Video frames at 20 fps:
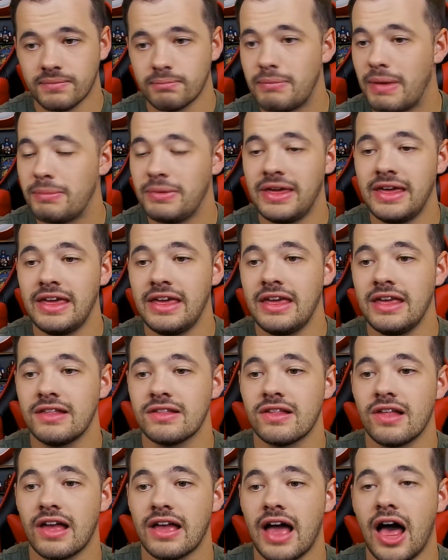maybe
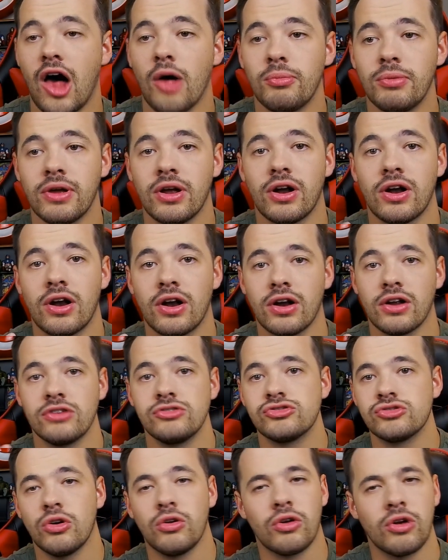he's like helping her
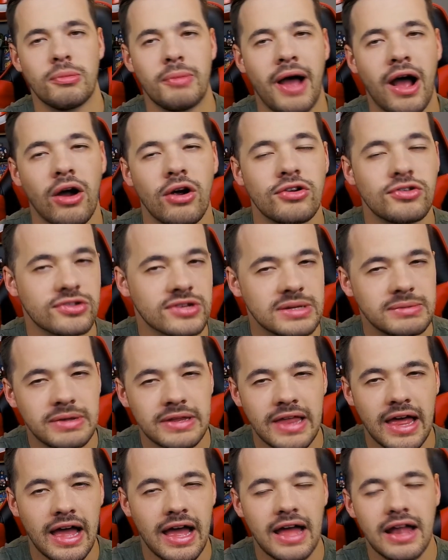control her powers or
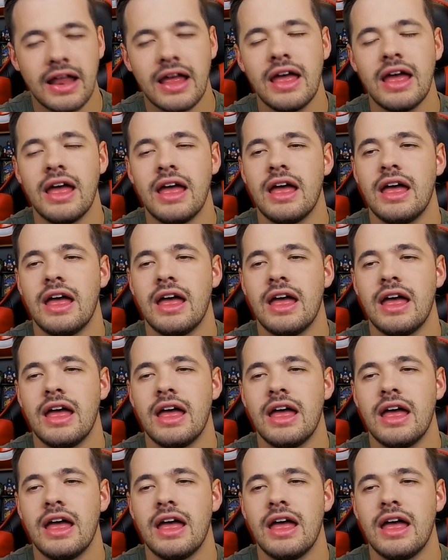something like that.